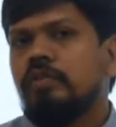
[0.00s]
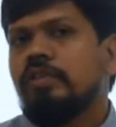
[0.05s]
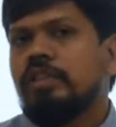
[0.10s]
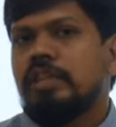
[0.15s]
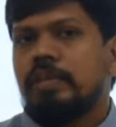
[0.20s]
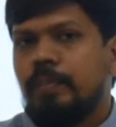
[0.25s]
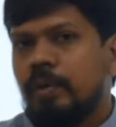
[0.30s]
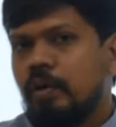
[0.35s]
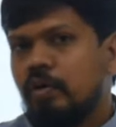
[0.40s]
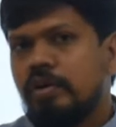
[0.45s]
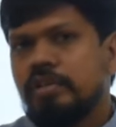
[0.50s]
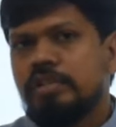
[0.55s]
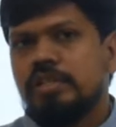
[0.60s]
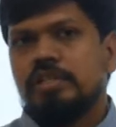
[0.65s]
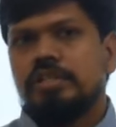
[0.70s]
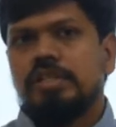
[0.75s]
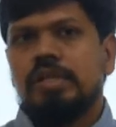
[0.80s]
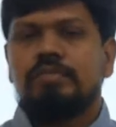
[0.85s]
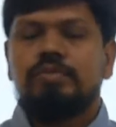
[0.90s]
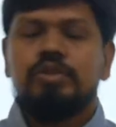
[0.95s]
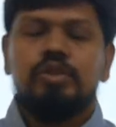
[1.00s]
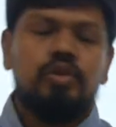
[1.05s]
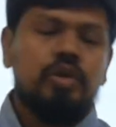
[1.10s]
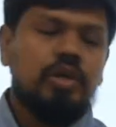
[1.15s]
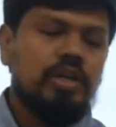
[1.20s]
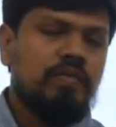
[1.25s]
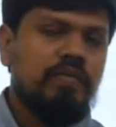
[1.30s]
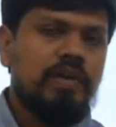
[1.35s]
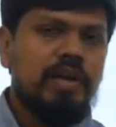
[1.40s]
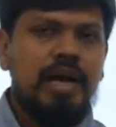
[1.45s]
the power systems, you
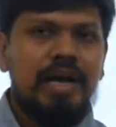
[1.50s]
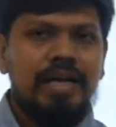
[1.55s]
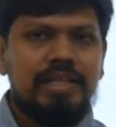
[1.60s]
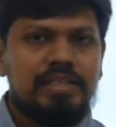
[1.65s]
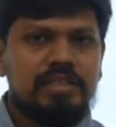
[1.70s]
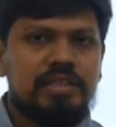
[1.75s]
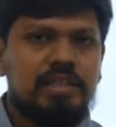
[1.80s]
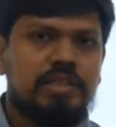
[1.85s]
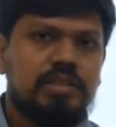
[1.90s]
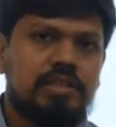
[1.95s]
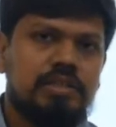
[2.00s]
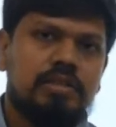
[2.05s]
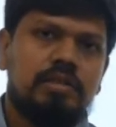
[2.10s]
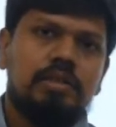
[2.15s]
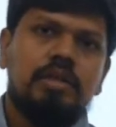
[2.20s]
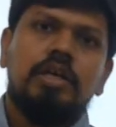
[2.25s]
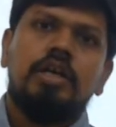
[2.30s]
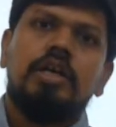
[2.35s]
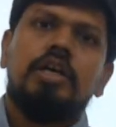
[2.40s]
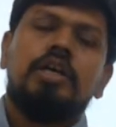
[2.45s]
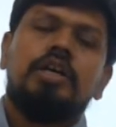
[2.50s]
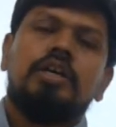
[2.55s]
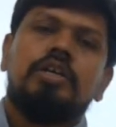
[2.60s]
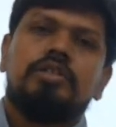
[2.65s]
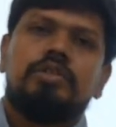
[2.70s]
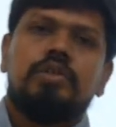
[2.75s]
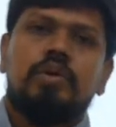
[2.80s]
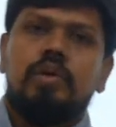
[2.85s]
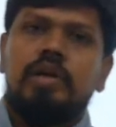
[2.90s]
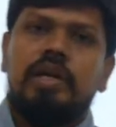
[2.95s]
can even ask us
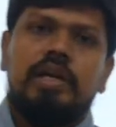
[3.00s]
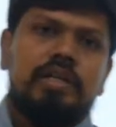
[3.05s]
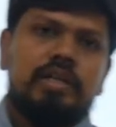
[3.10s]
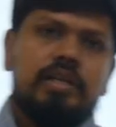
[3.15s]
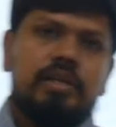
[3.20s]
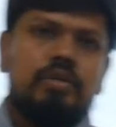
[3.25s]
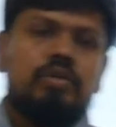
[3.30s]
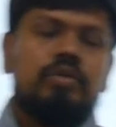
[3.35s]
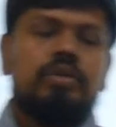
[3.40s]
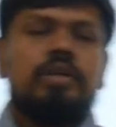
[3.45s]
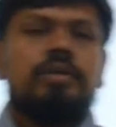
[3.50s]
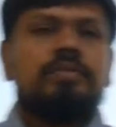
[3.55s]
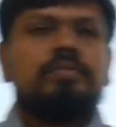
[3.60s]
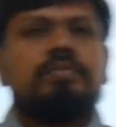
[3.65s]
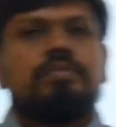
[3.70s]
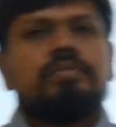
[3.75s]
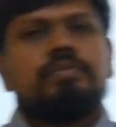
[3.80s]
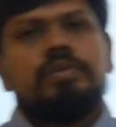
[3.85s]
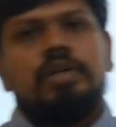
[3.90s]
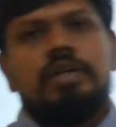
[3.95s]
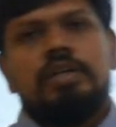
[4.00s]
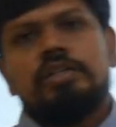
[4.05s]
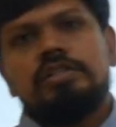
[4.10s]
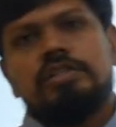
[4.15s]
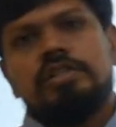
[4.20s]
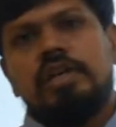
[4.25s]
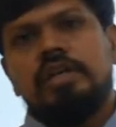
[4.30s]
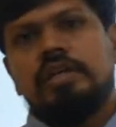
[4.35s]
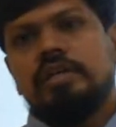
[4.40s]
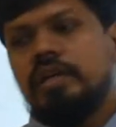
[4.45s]
so later, okay?
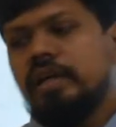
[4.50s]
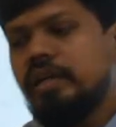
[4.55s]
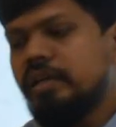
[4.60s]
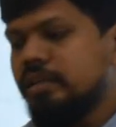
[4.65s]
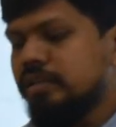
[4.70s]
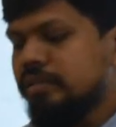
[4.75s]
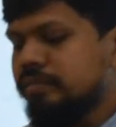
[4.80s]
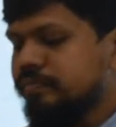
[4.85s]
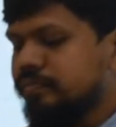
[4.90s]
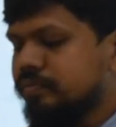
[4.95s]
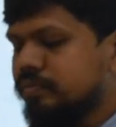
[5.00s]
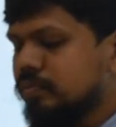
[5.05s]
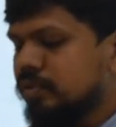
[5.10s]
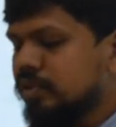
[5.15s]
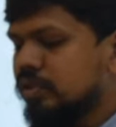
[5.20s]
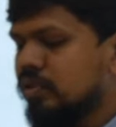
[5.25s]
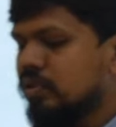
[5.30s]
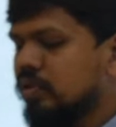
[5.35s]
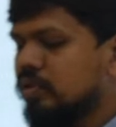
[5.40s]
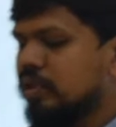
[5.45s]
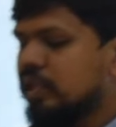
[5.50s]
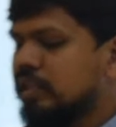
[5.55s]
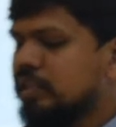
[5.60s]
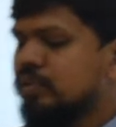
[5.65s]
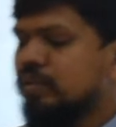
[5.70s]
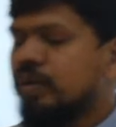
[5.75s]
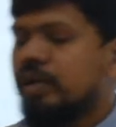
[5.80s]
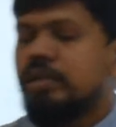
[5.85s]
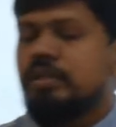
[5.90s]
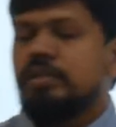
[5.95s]
Understanding, right? So that's
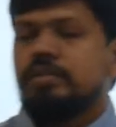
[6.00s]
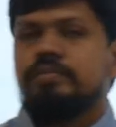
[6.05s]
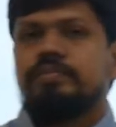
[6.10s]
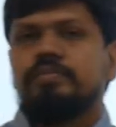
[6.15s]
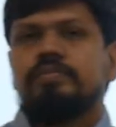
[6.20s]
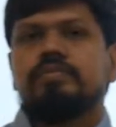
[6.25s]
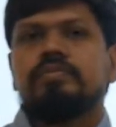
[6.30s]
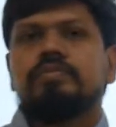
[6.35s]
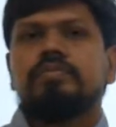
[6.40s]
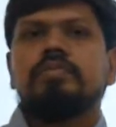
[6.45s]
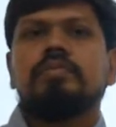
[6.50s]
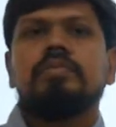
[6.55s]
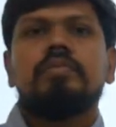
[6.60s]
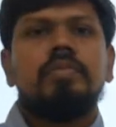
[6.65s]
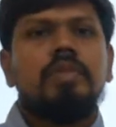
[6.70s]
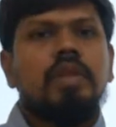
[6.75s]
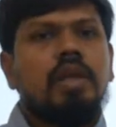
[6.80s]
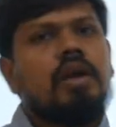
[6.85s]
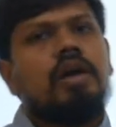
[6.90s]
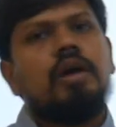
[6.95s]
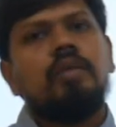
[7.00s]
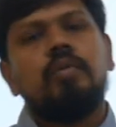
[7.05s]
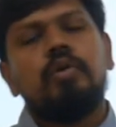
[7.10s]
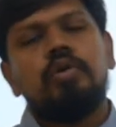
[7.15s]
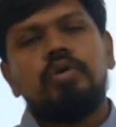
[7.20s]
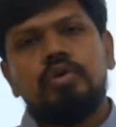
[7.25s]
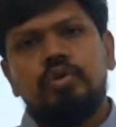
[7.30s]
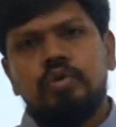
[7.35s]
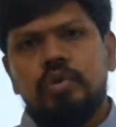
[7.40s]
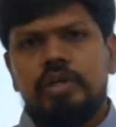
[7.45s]
what
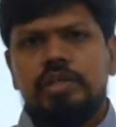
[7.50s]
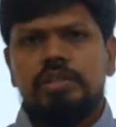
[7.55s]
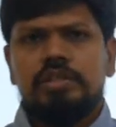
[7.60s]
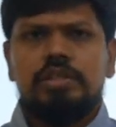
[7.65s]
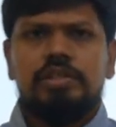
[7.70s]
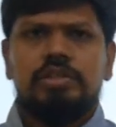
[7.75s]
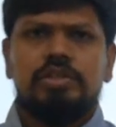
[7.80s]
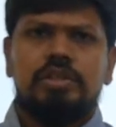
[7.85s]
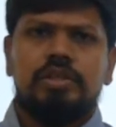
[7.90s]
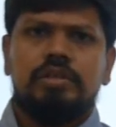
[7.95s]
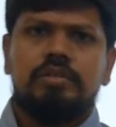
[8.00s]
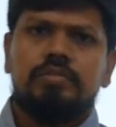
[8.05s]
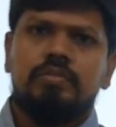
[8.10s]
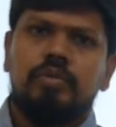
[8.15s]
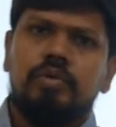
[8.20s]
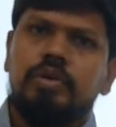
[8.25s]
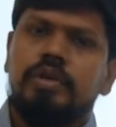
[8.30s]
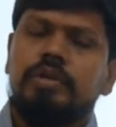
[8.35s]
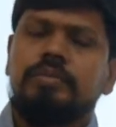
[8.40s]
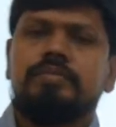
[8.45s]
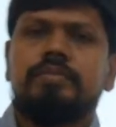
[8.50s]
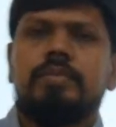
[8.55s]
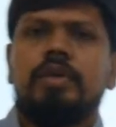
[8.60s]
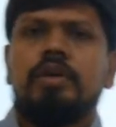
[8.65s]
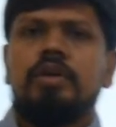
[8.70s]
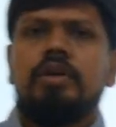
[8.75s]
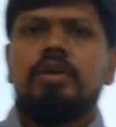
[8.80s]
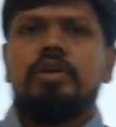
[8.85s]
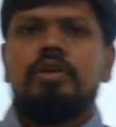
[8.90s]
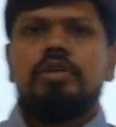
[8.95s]
about today's session, okay?
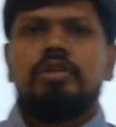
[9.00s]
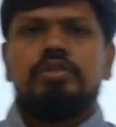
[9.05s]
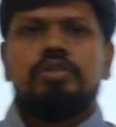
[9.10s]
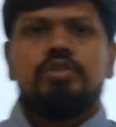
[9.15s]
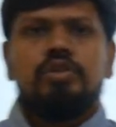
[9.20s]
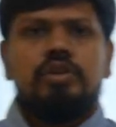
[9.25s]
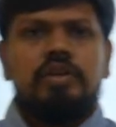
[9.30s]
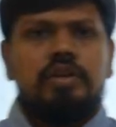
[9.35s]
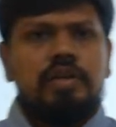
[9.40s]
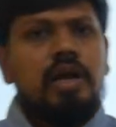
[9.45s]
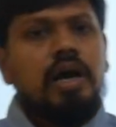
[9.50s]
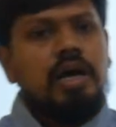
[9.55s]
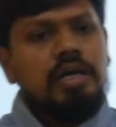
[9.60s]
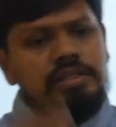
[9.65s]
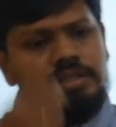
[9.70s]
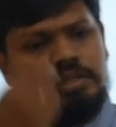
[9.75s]
So you can ask